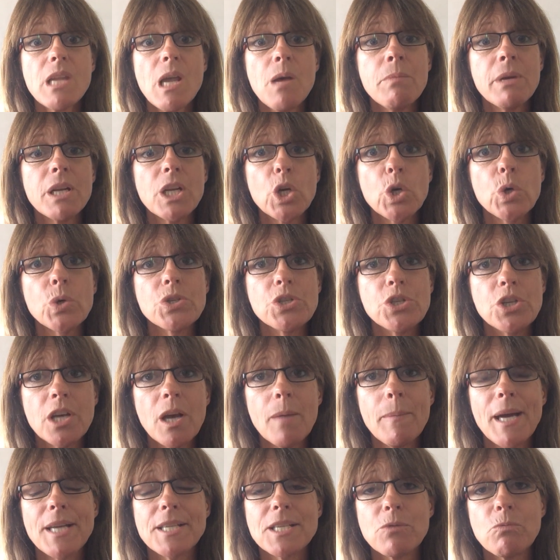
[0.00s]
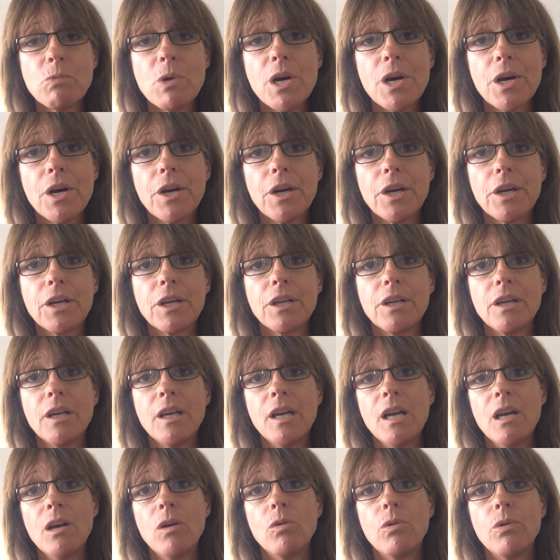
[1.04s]
But of course, you go back to work,
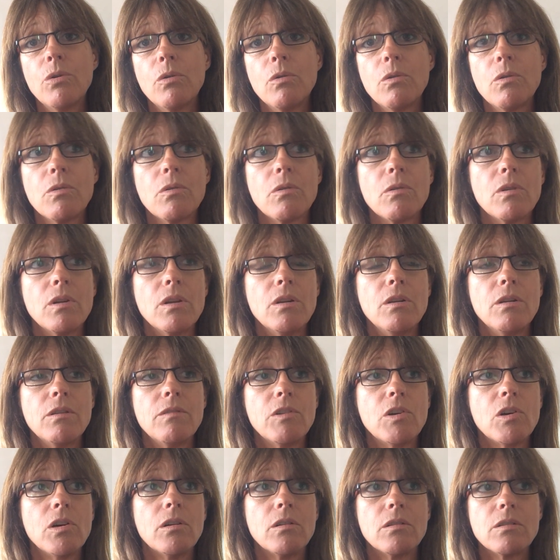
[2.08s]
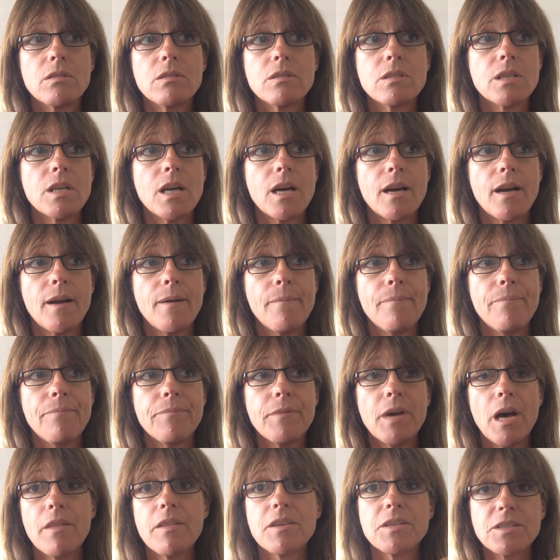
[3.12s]
or you got
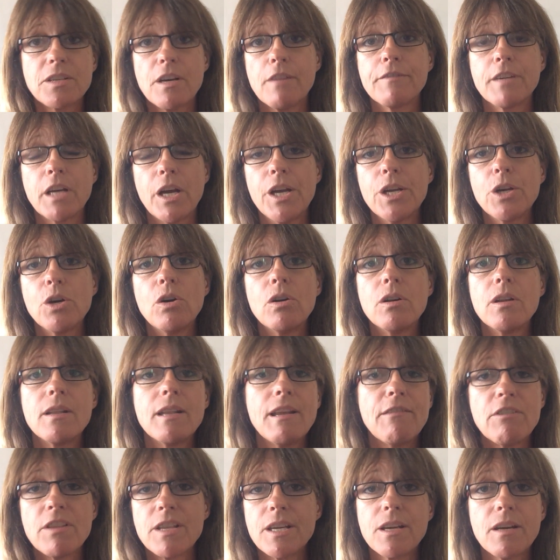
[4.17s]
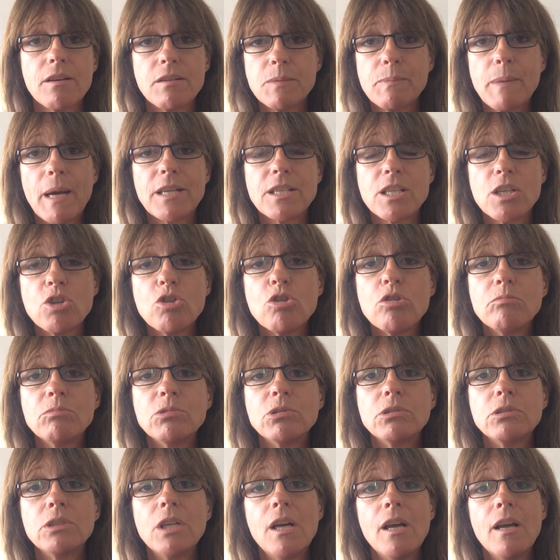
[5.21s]
other stuff going on and everything goes back to
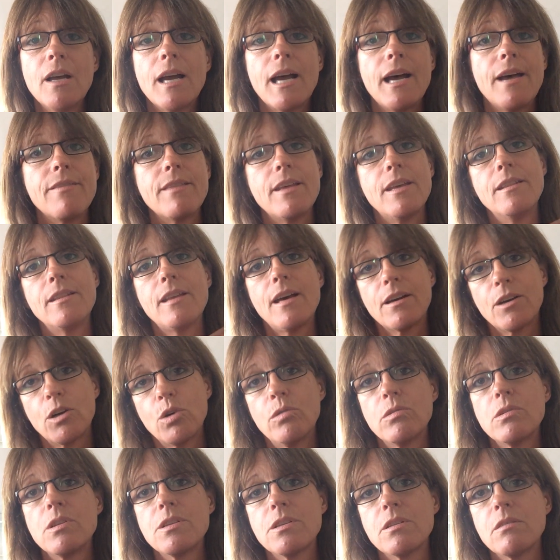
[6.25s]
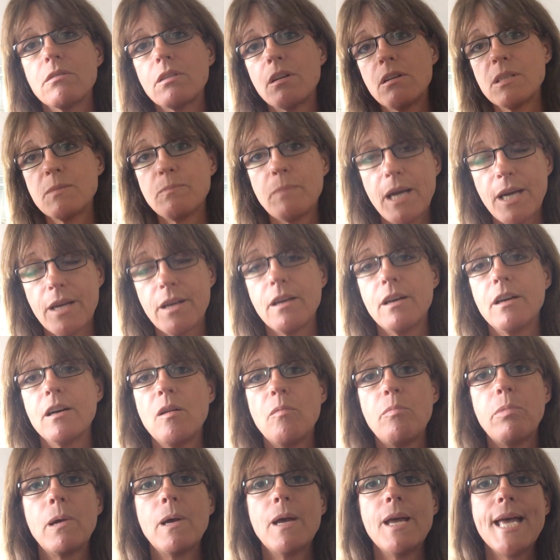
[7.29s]
normal, and then that cortisol goes back
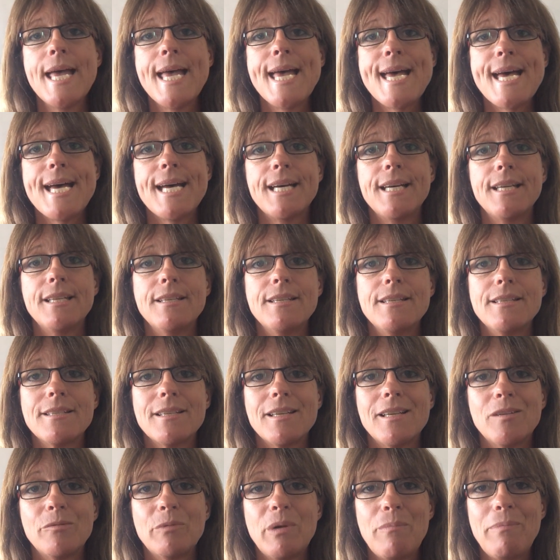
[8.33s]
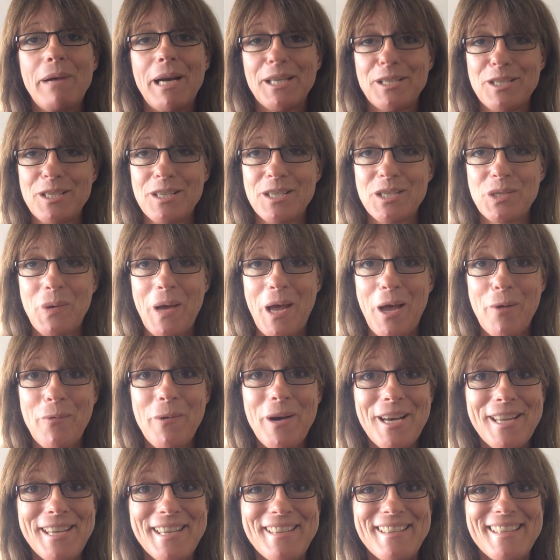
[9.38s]
up, and we're back to square
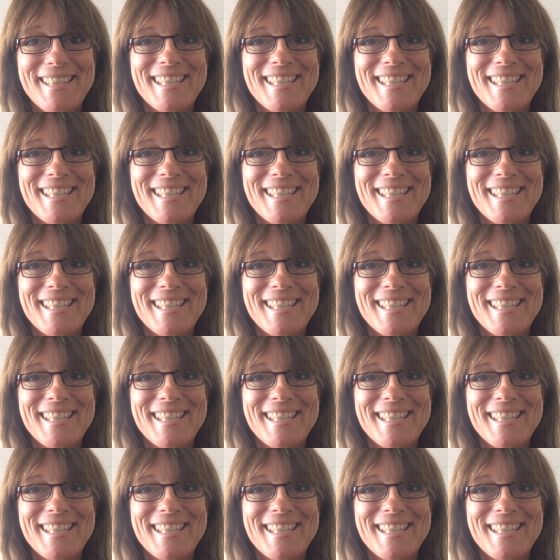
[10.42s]
one.